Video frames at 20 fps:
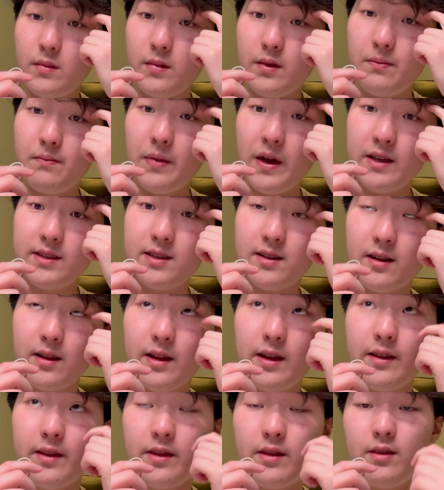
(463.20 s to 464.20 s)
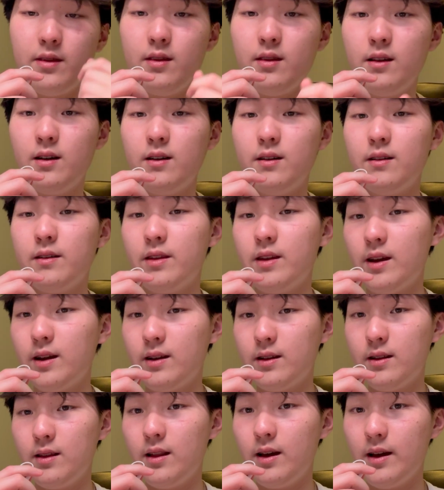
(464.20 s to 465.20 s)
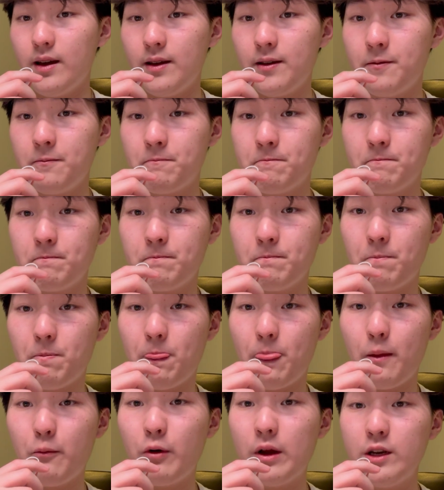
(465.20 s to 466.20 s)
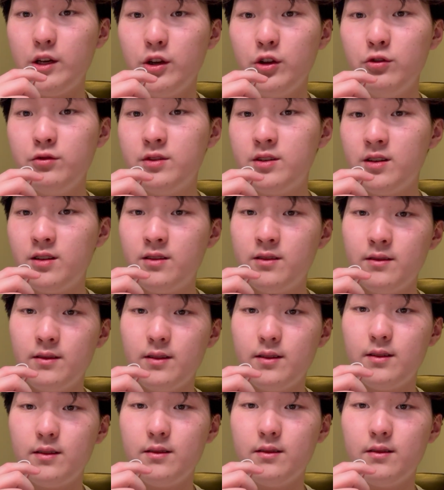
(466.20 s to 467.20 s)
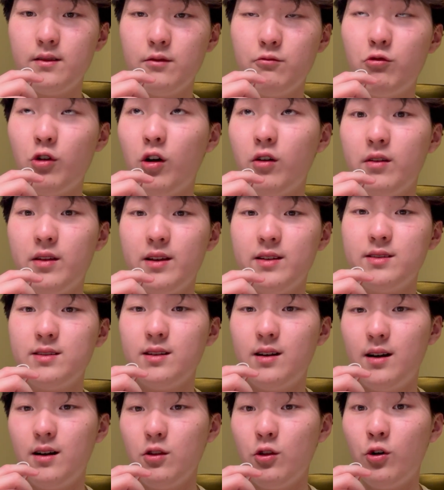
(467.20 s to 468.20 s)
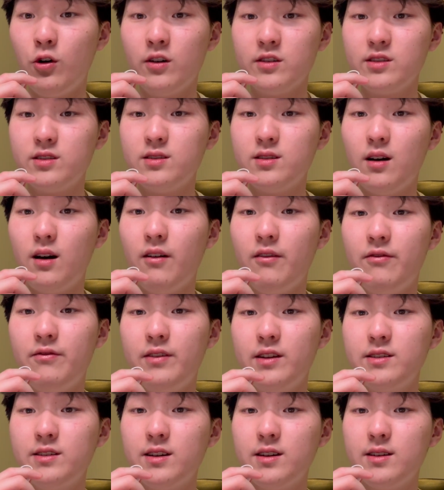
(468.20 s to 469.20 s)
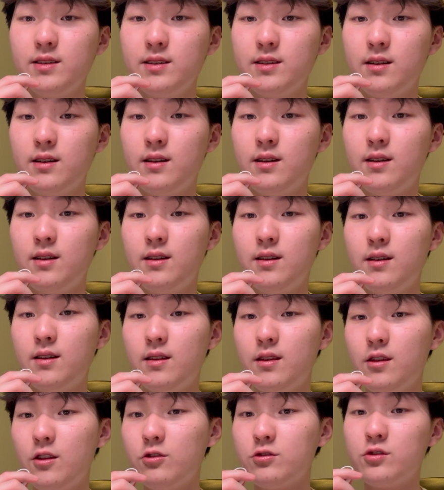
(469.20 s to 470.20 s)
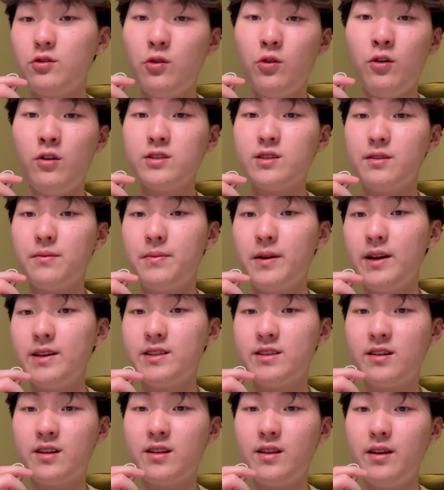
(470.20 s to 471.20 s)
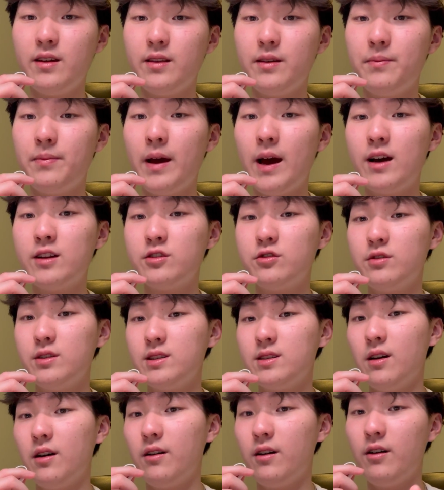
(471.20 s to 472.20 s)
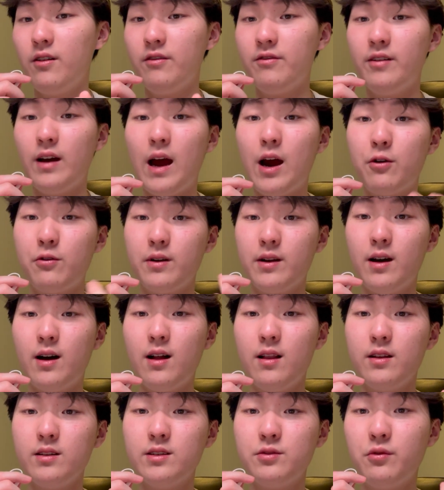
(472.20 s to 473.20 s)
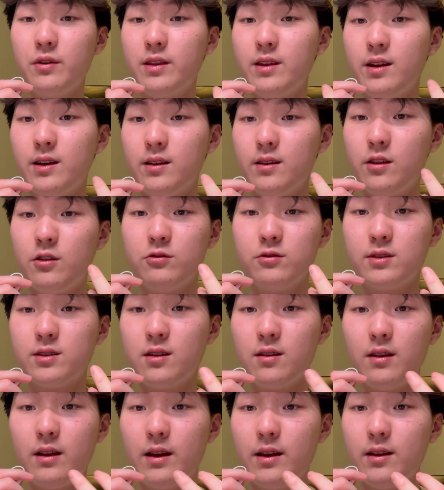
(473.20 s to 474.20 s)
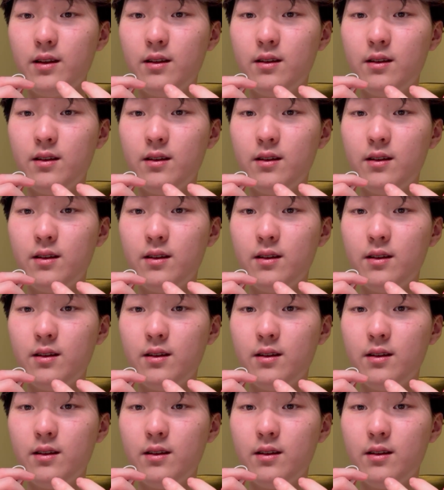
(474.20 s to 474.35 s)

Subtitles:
basically think like when Newton wrote his laws of physics, those laws are basically the boundaries of our knowledge. We think those are like